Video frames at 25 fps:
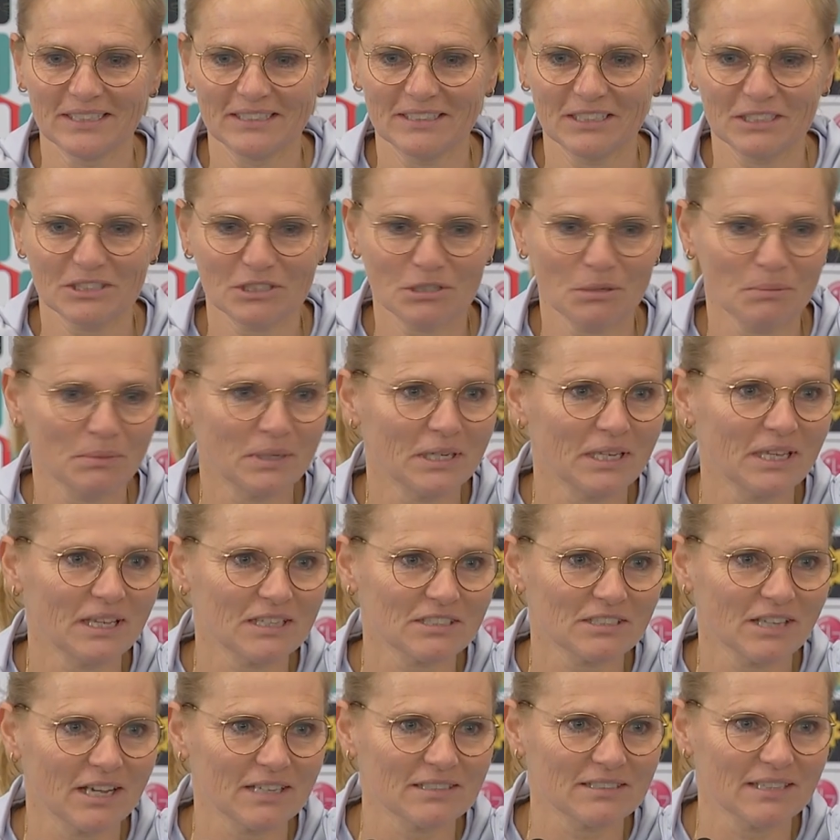There's so many
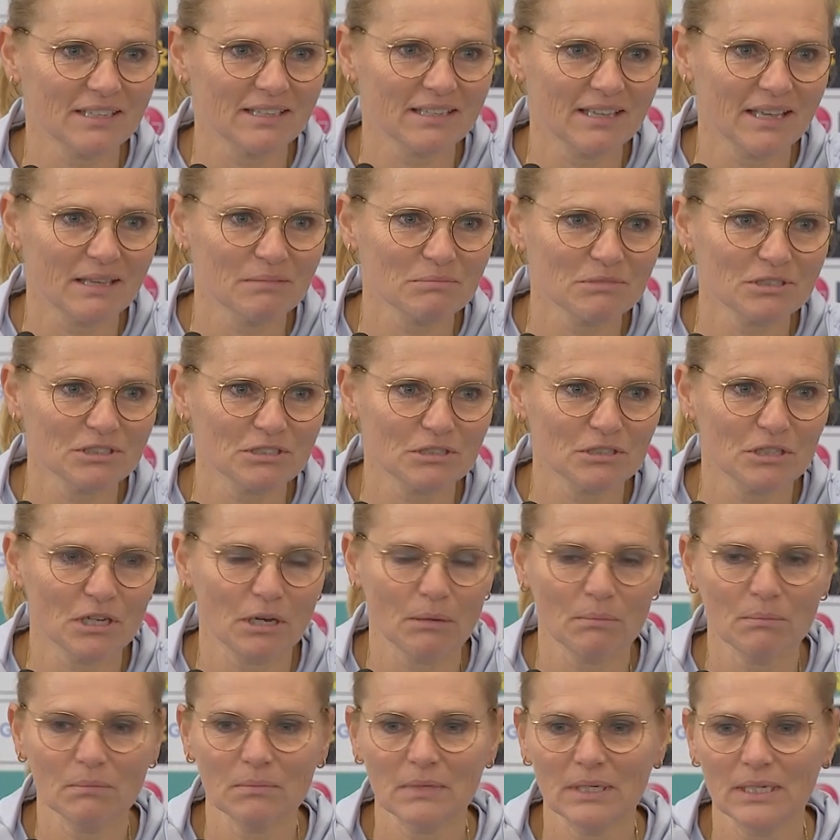exciting games to
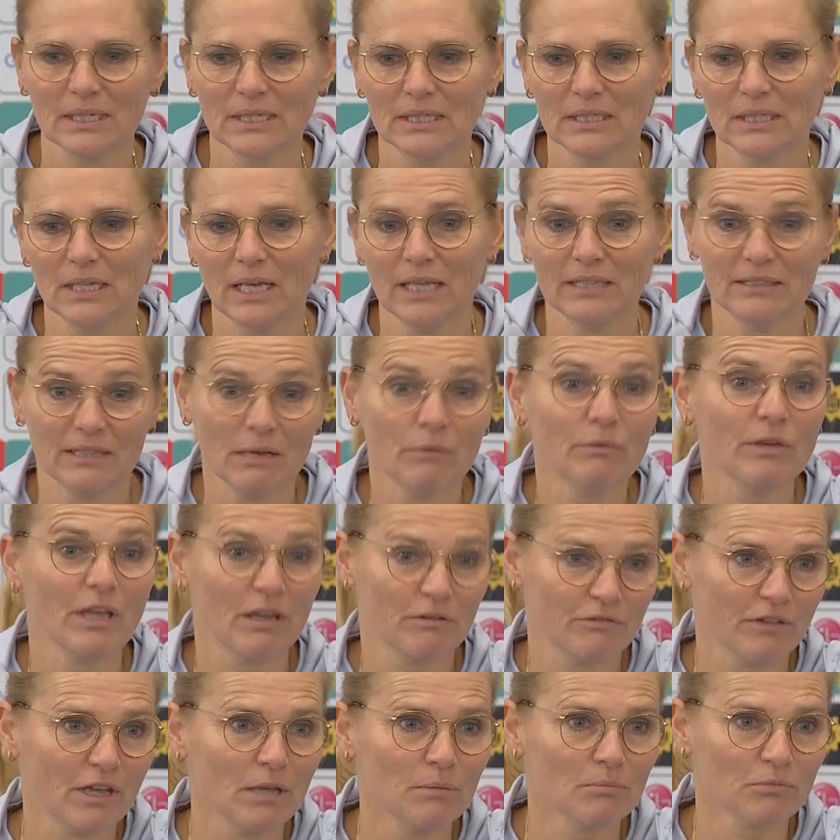come, and then
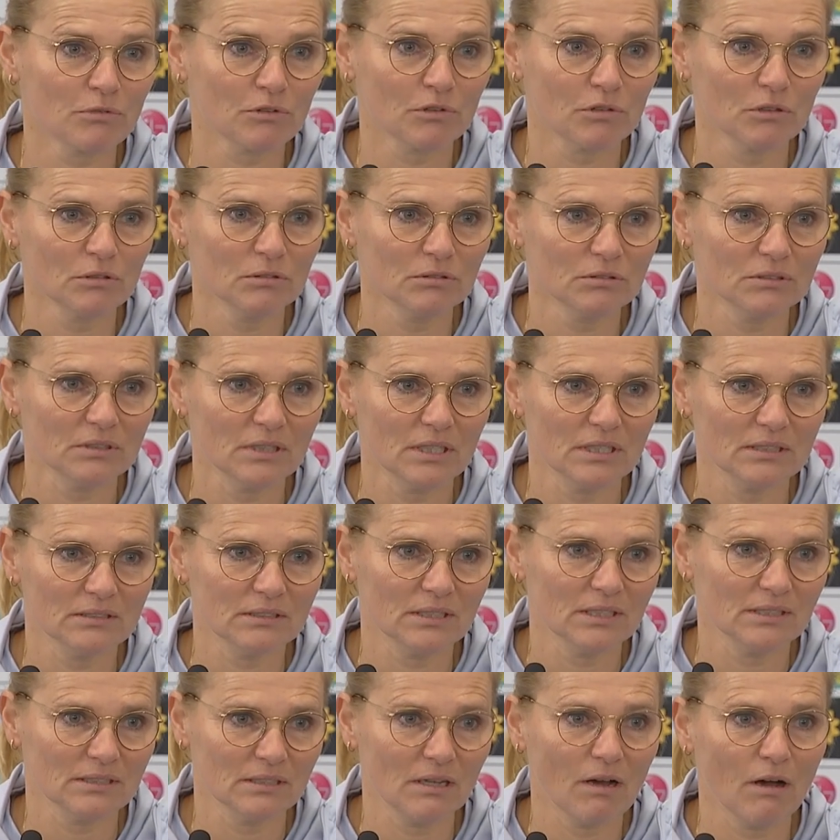we have April,
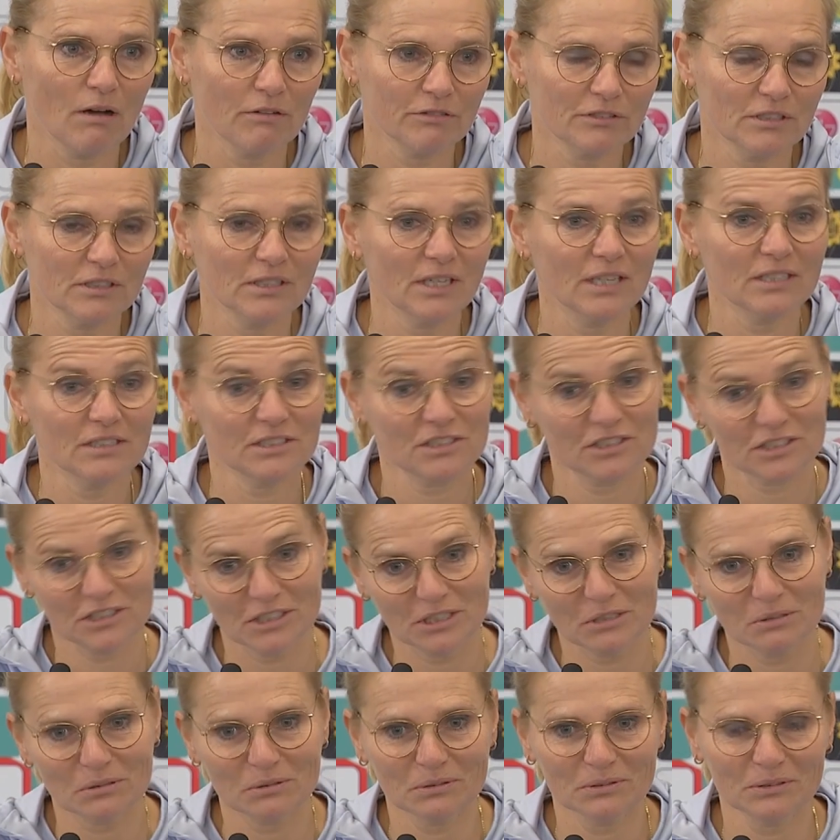and after that
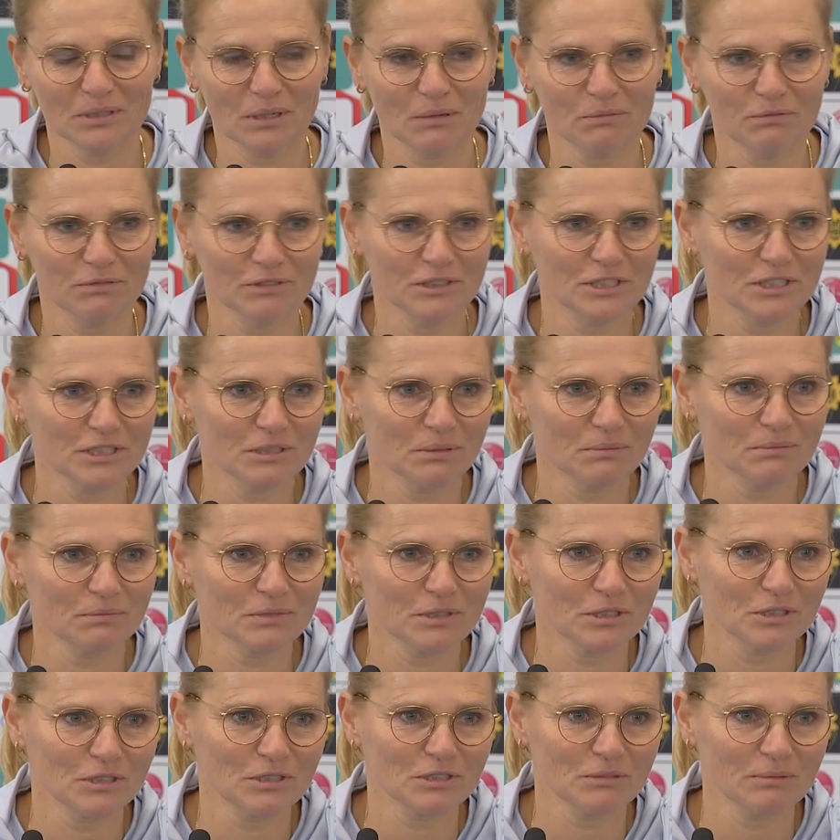still hopefully
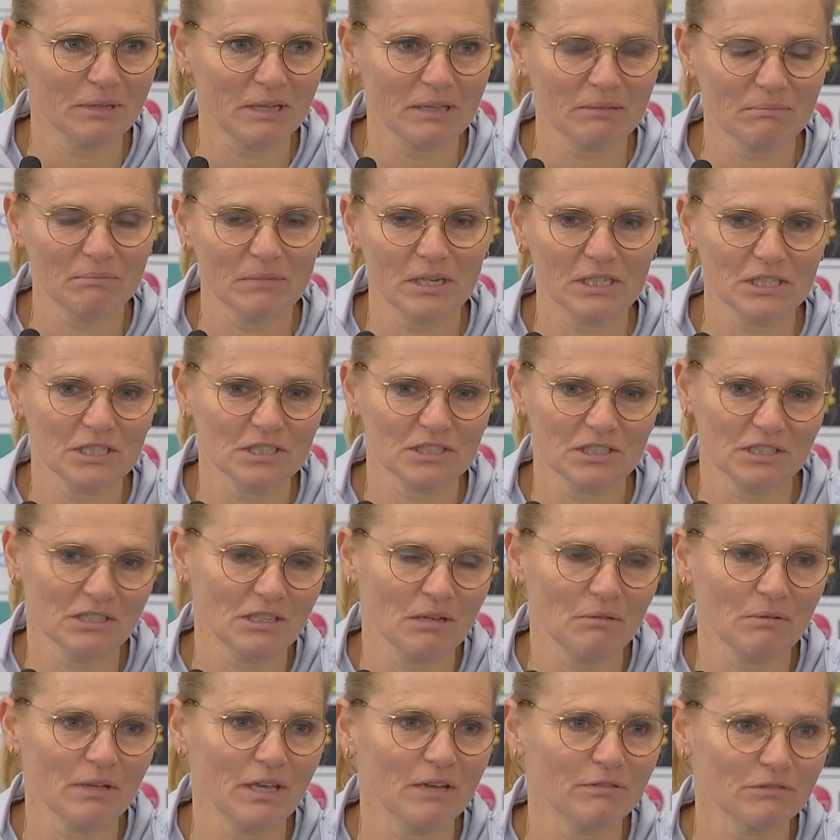some good matches,
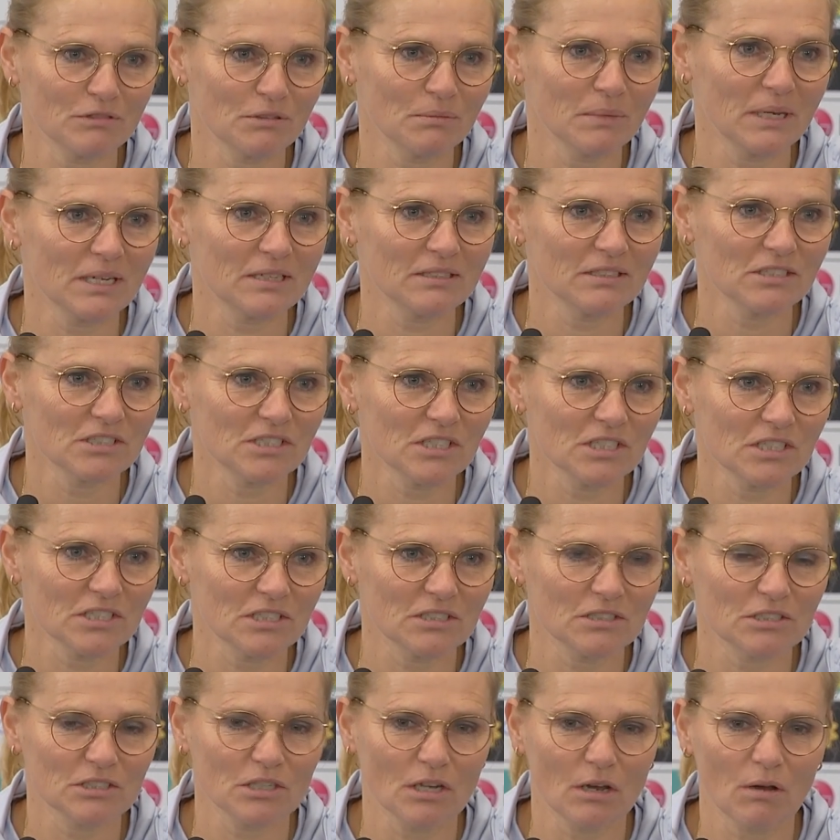and then we have to make a
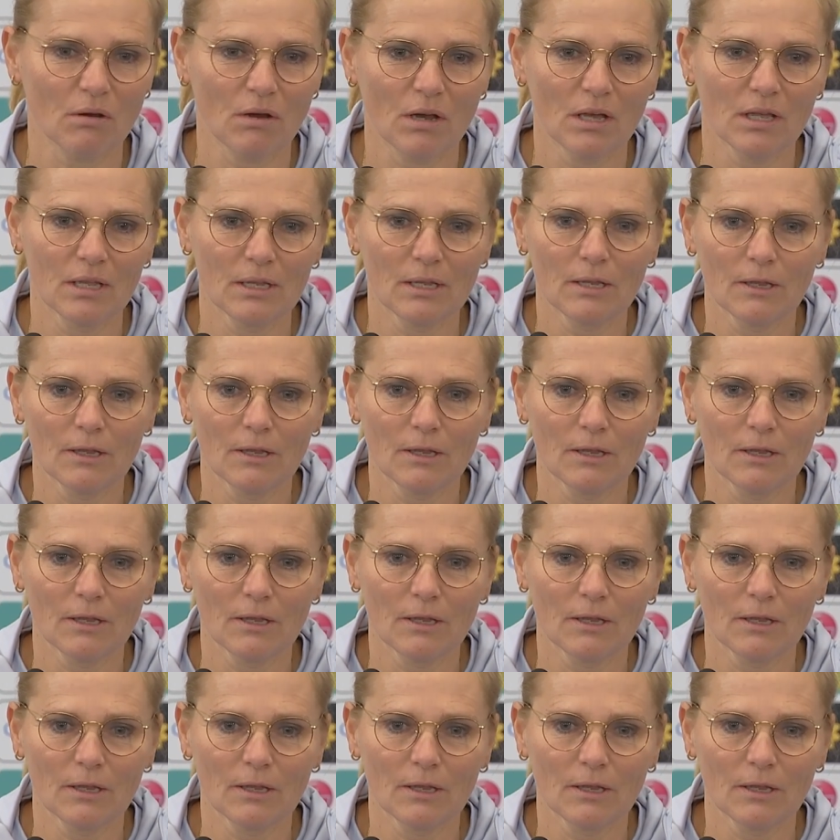decision. So